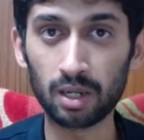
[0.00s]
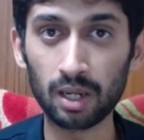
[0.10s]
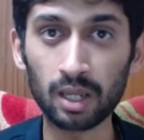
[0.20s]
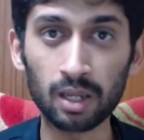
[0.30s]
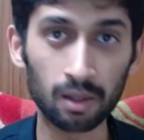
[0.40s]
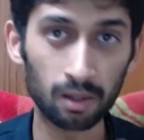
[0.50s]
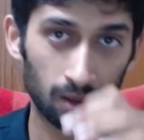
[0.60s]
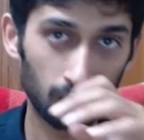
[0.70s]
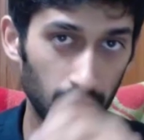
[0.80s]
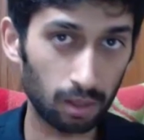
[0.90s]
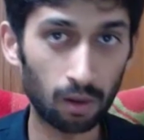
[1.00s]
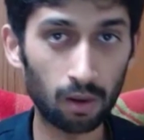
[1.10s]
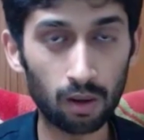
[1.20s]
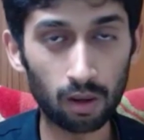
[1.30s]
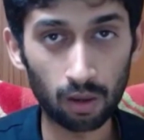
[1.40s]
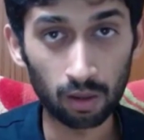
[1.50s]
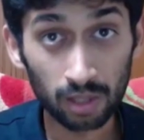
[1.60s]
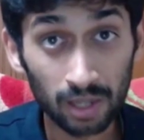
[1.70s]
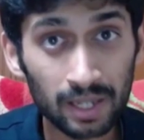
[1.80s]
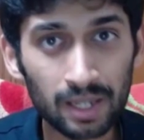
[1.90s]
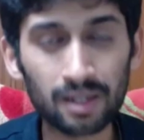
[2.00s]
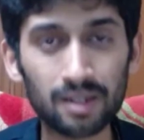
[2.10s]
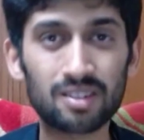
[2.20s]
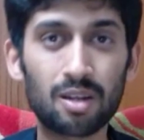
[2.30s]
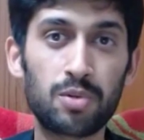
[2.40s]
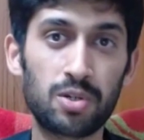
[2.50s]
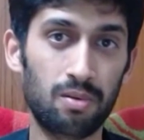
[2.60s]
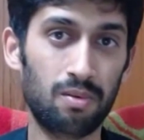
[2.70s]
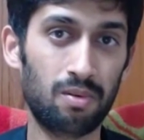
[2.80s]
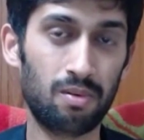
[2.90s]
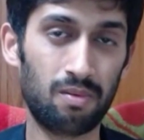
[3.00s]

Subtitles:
clicking on the link in the description.